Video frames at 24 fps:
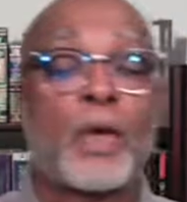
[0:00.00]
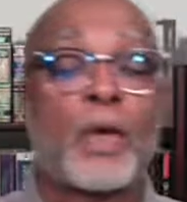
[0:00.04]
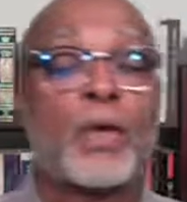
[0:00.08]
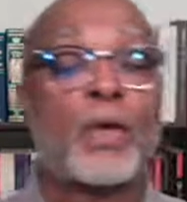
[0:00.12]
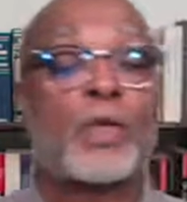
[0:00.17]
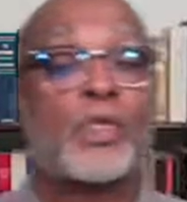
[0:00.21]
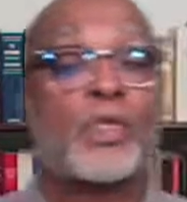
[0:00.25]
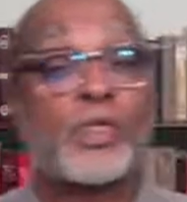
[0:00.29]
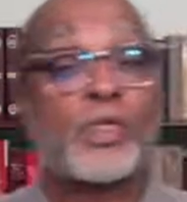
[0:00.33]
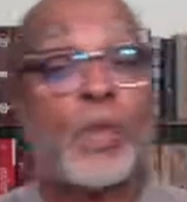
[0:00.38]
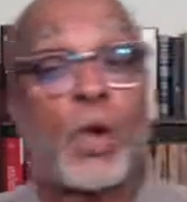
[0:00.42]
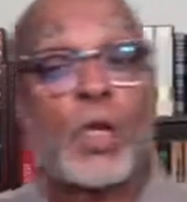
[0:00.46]

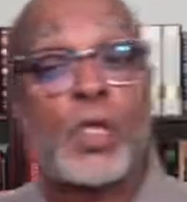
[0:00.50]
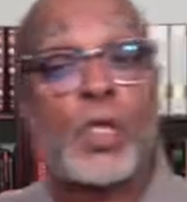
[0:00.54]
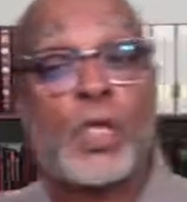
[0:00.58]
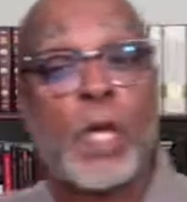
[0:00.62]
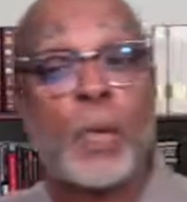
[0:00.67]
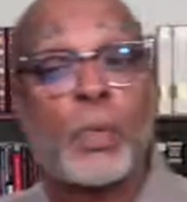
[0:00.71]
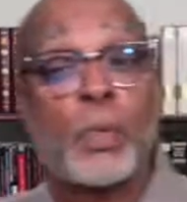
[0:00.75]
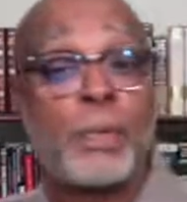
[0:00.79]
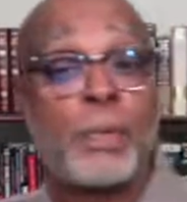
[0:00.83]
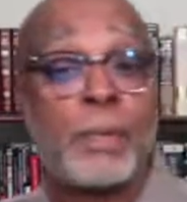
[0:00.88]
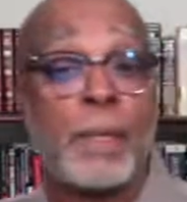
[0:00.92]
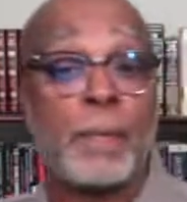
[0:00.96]
associated
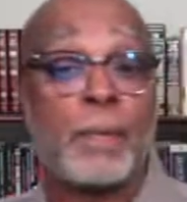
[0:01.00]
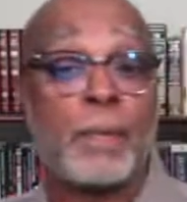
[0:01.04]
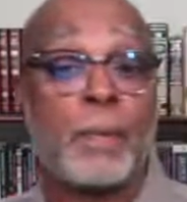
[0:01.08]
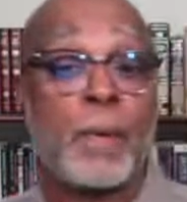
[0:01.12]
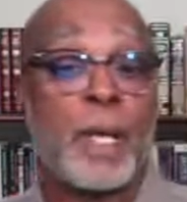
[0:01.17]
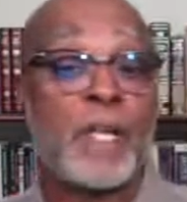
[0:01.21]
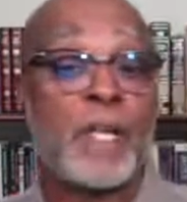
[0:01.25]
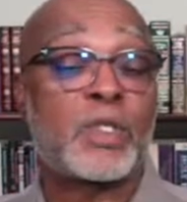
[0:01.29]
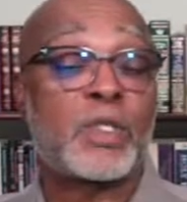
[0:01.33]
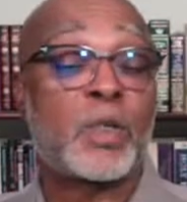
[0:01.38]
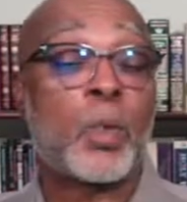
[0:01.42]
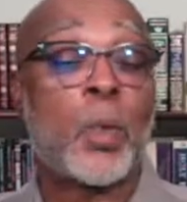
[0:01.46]
with people
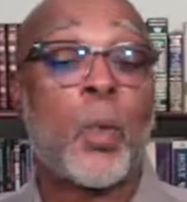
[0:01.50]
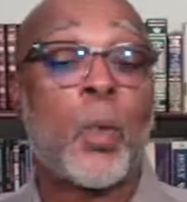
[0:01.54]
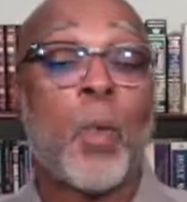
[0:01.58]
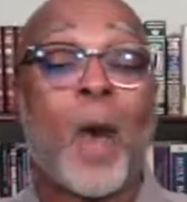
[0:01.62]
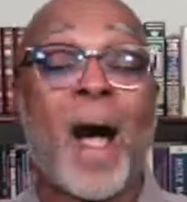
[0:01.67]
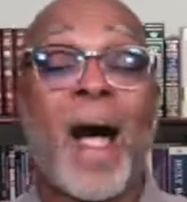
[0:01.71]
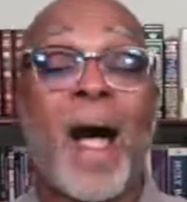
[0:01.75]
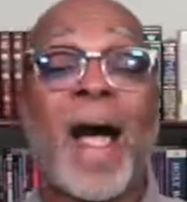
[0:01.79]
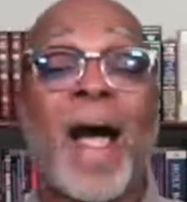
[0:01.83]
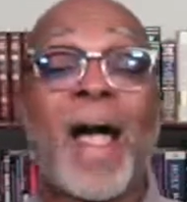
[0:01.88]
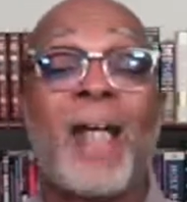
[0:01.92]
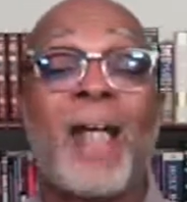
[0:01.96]
as to
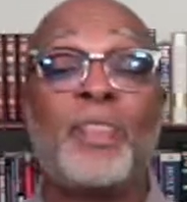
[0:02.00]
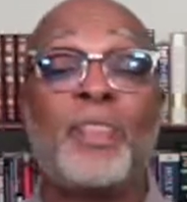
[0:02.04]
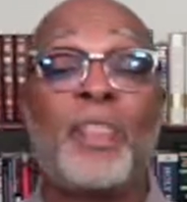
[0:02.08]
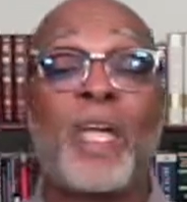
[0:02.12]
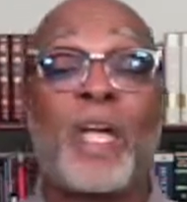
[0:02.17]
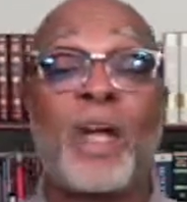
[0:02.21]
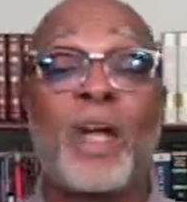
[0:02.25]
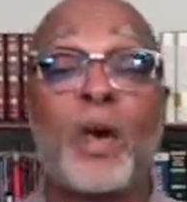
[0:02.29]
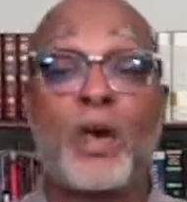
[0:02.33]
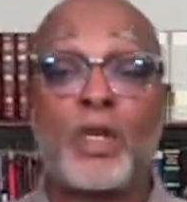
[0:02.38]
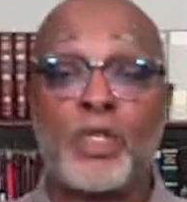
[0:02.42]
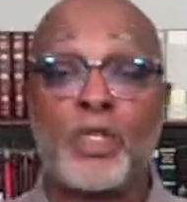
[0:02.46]
why
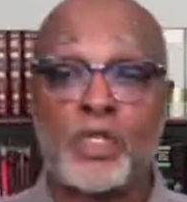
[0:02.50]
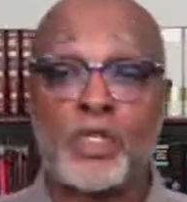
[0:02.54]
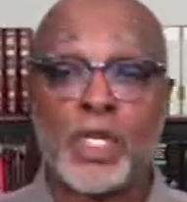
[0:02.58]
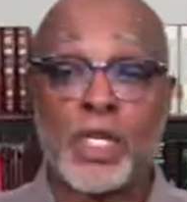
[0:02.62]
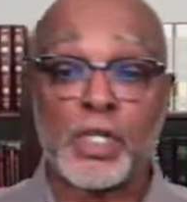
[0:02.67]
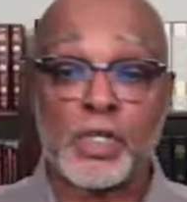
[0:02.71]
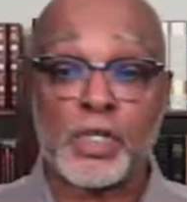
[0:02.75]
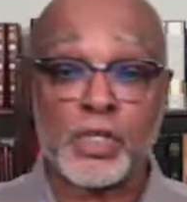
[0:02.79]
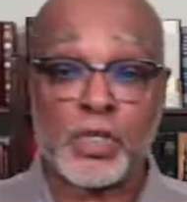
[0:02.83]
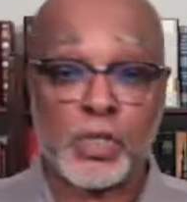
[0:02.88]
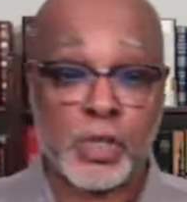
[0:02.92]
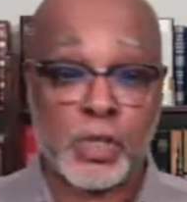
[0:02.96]
they are
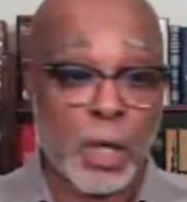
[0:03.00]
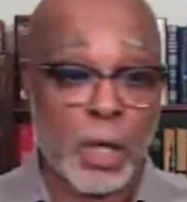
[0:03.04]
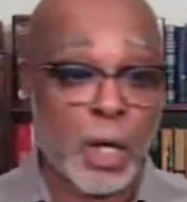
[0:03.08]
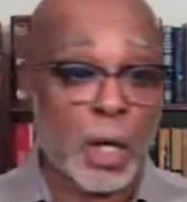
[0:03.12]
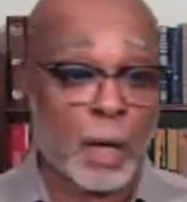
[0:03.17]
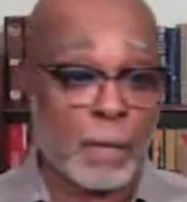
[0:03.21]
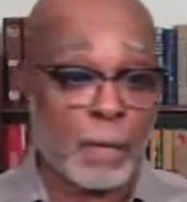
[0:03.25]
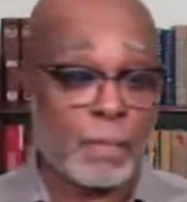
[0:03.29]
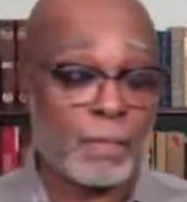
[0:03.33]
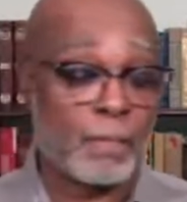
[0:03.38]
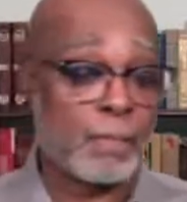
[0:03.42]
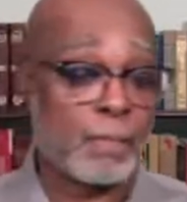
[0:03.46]
just
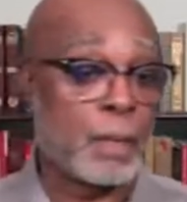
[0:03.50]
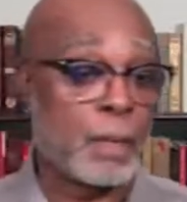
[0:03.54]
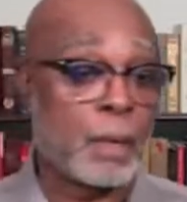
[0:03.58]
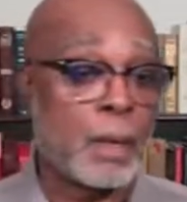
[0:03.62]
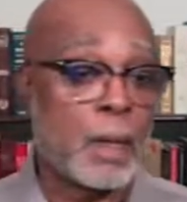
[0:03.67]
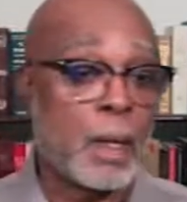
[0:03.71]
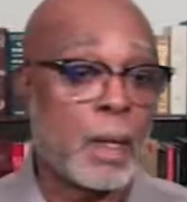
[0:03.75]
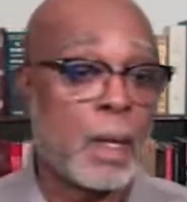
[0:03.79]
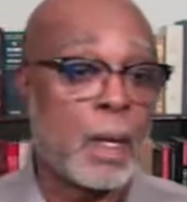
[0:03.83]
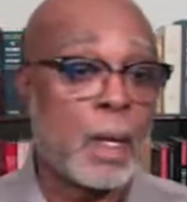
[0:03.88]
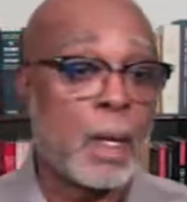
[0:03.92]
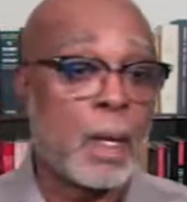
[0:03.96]
stuck.
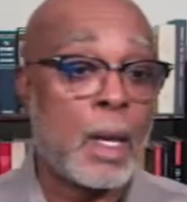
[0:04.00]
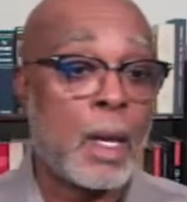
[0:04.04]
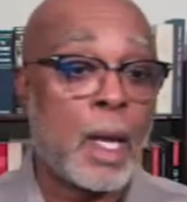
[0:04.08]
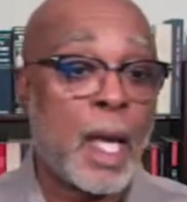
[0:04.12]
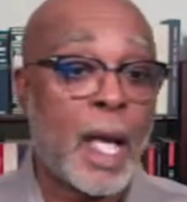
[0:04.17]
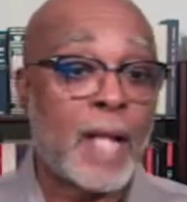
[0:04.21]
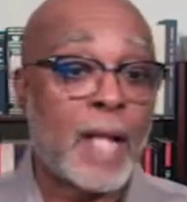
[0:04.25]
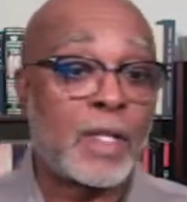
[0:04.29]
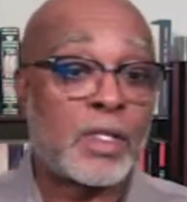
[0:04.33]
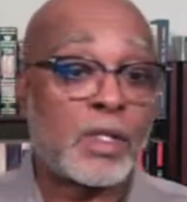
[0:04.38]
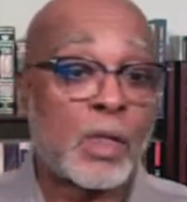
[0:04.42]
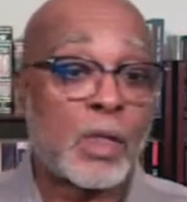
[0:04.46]

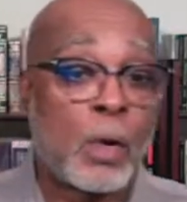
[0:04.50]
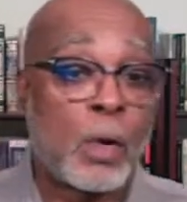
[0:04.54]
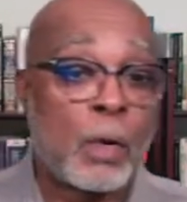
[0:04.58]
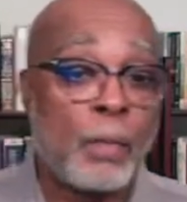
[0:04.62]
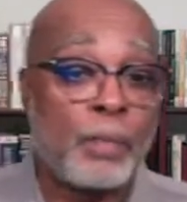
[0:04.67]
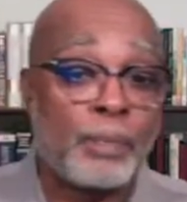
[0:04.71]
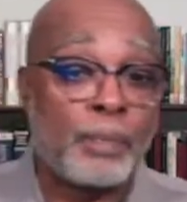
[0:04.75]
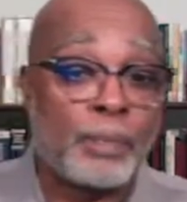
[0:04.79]
And so